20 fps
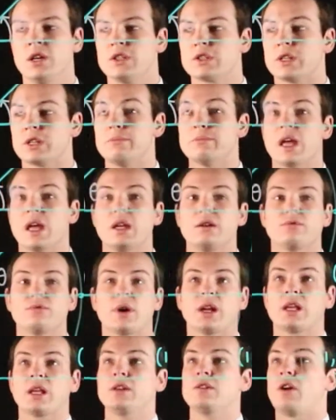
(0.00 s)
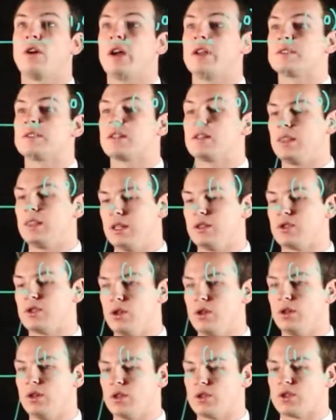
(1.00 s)
So you may have recognized this
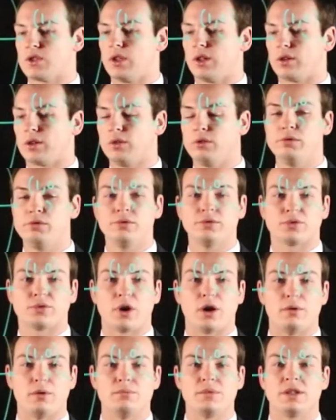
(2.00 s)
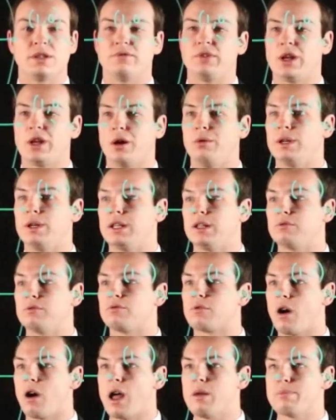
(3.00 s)
unit circle from the video we did
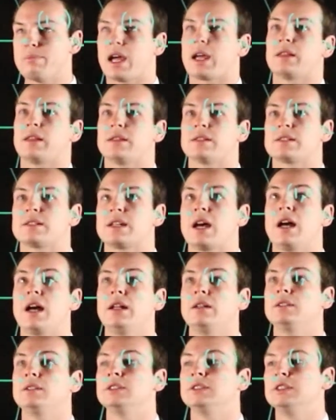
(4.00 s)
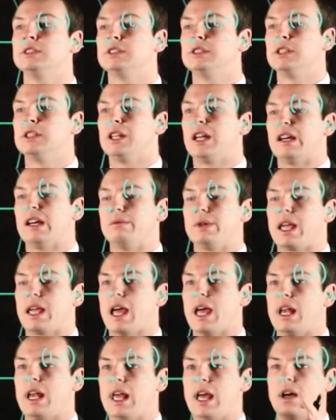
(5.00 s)
right back at the start, and we
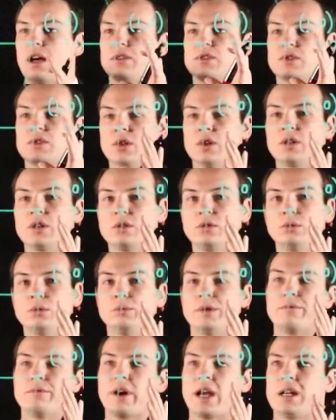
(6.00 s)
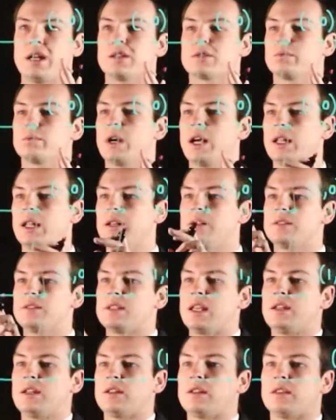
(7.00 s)
had our circle with radius 1
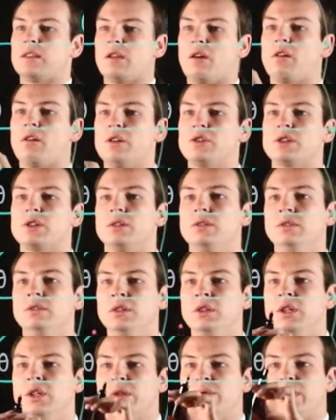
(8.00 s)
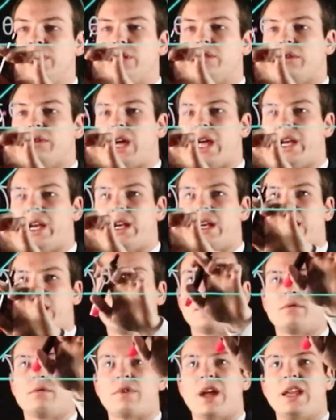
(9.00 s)
centered at the origin. We created
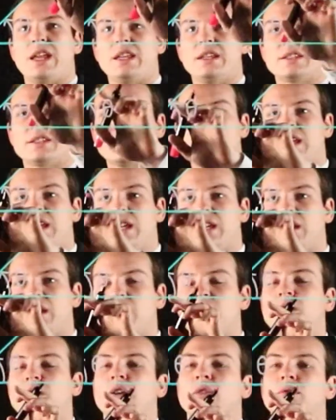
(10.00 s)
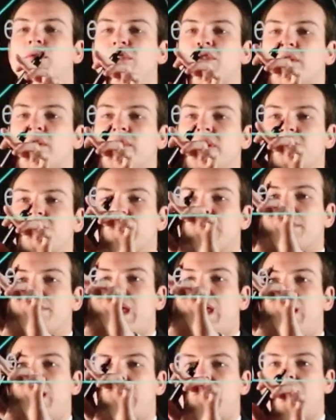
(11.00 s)
another radius here, which obviously
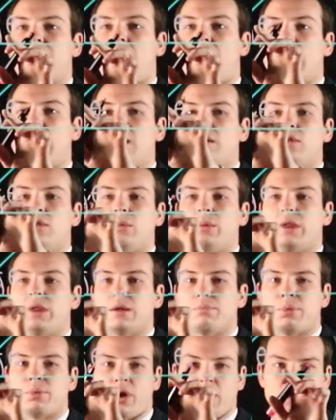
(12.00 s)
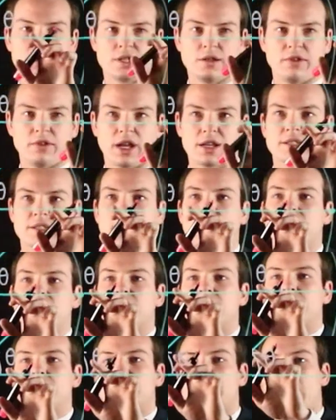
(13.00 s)
made an angle with the positive
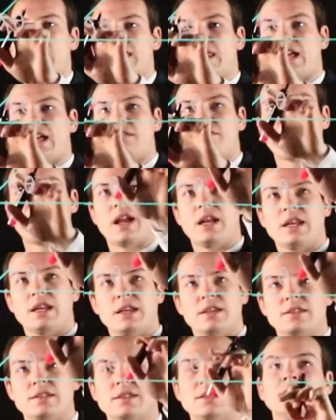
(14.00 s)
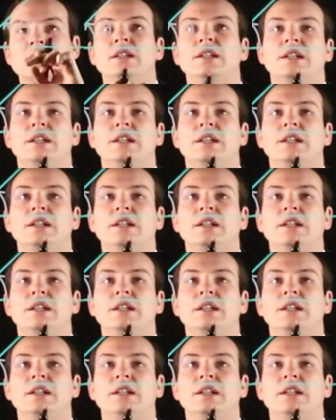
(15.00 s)
x-axis and that radius,